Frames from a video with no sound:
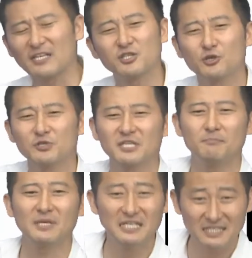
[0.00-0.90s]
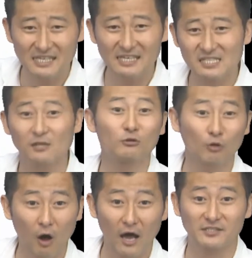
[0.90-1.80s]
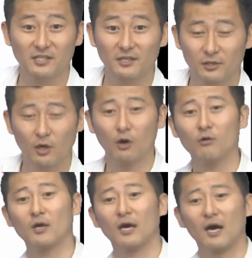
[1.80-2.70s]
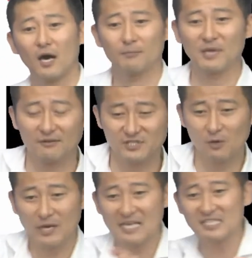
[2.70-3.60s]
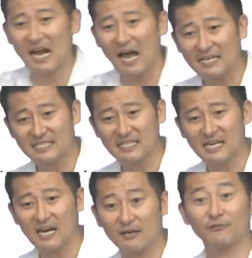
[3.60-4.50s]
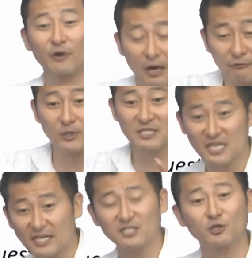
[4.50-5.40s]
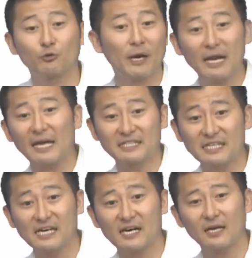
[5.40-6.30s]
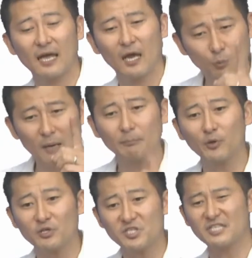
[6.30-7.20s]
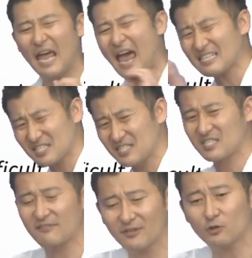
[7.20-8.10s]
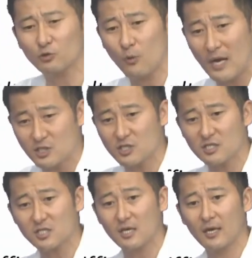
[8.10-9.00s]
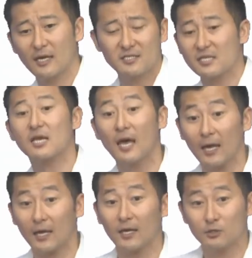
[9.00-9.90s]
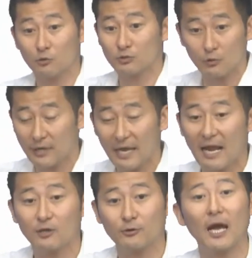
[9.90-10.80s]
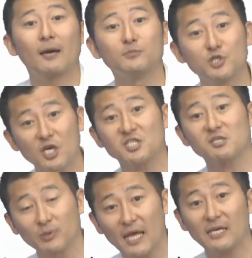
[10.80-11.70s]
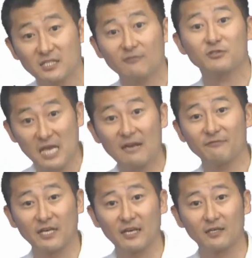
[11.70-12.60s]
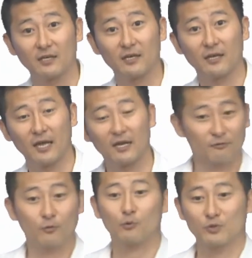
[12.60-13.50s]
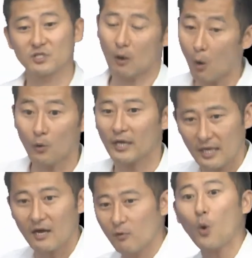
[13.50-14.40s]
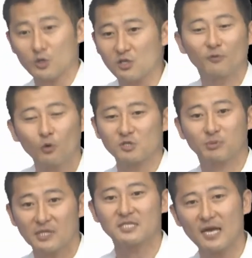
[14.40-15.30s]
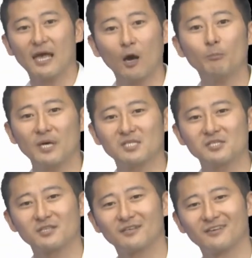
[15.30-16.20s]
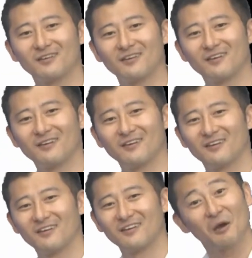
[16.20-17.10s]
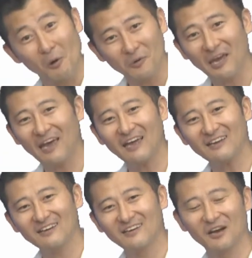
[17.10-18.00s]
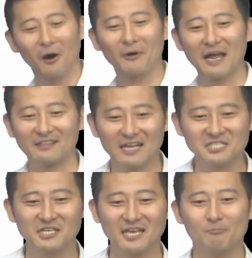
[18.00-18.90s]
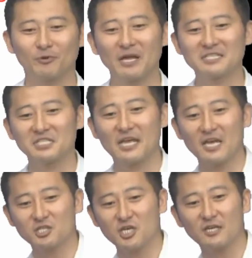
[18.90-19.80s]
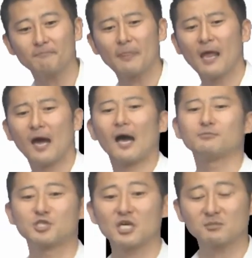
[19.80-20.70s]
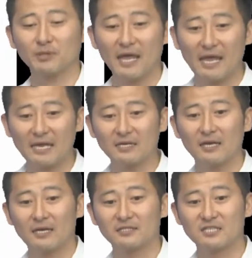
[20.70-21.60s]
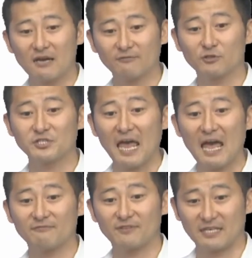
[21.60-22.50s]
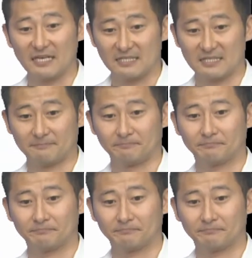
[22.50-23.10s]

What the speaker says: It's used in meetings a lot. You know, someone has an idea, and everyone is saying it's a great idea, and one person asks difficult questions, and he says, "Hey, don't get angry. I'm just playing devil's advocate." And everyone will say, "Oh, okay, yeah, of course, please, yeah, help us." Okay? All right, let's look at pronunciation. I'm just playing devil's advocate.